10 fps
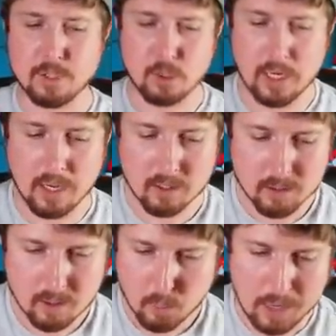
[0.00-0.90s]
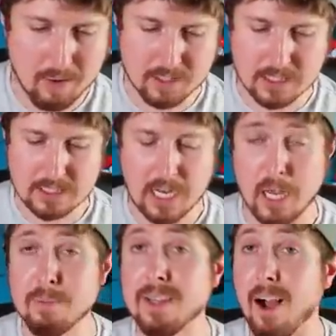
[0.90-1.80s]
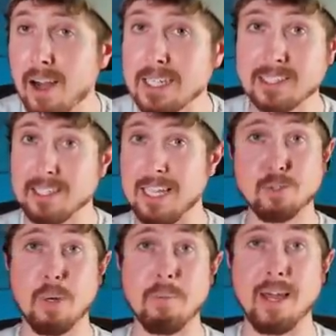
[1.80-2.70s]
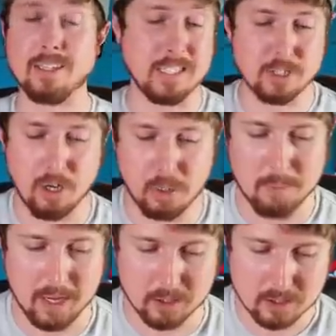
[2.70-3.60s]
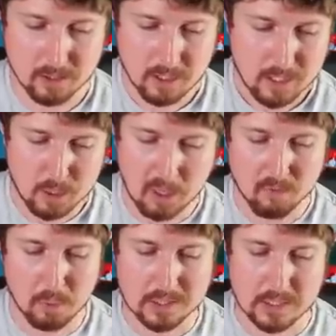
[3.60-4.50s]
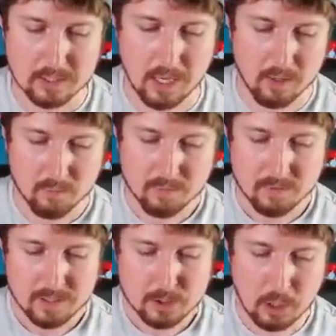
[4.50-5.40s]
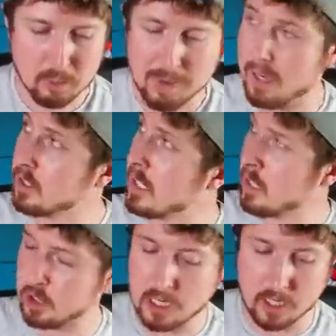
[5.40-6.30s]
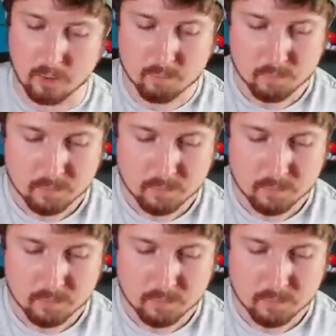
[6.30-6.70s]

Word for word: It's okay. We're having a good time, and honestly, that's what matters. That's all that matters. You know I've always said that. It's all that matters. Energy.